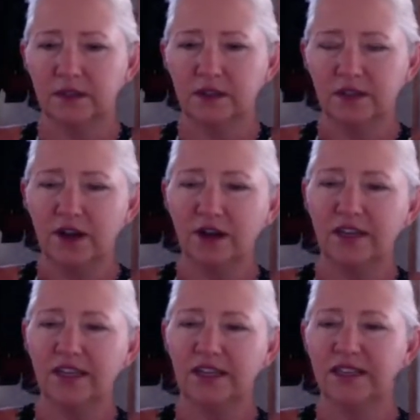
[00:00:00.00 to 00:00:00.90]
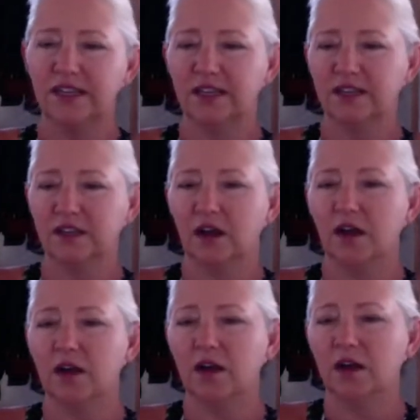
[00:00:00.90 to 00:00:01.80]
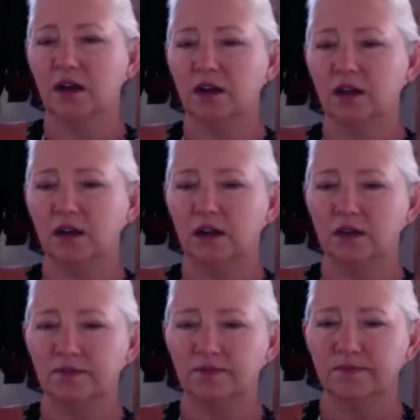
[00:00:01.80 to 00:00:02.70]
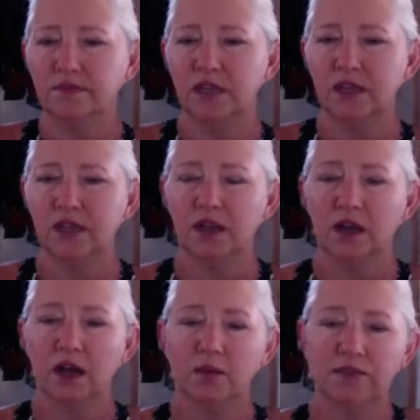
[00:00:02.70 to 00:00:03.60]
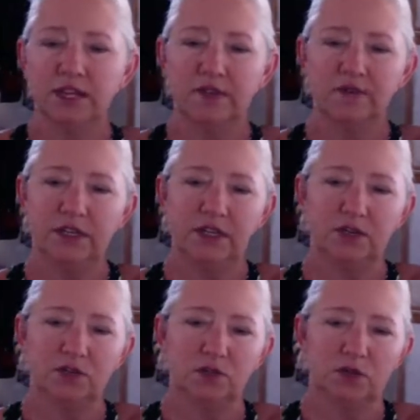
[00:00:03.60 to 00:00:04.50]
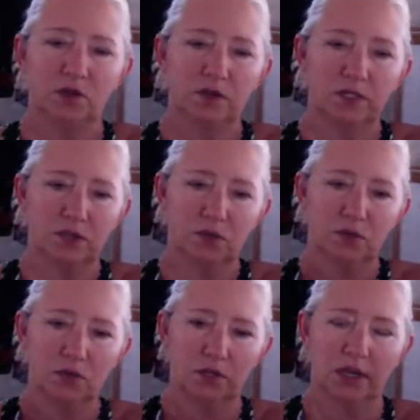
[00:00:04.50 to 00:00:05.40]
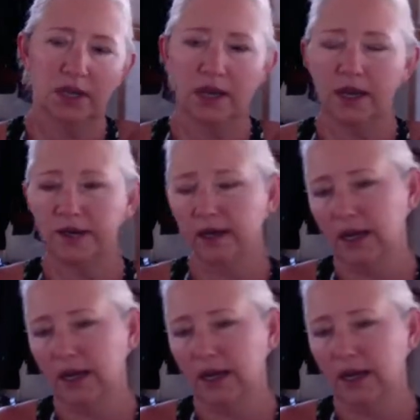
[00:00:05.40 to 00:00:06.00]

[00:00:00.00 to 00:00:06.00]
Talking text. Update videos are always cool. Yeah,